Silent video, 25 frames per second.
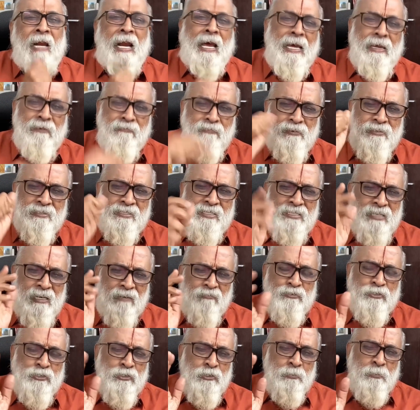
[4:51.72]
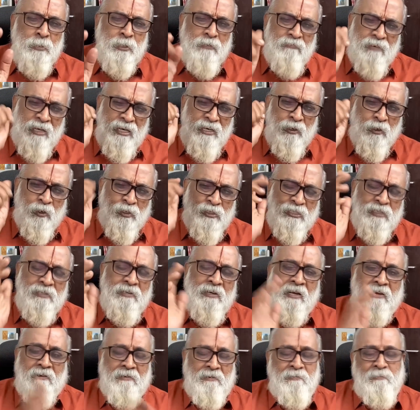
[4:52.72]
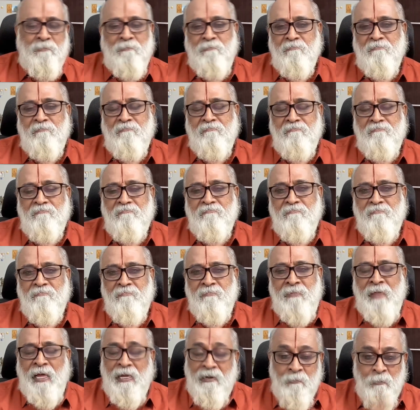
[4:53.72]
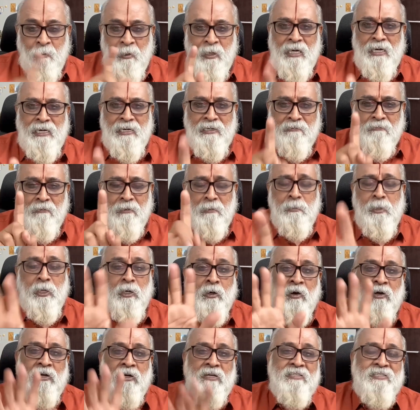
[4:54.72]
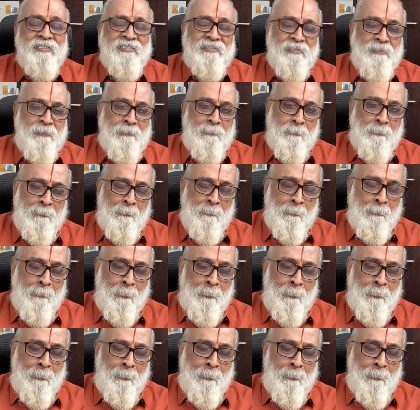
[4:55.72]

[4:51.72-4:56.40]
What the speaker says: Life itself should be very authentic. Then only it will be honest.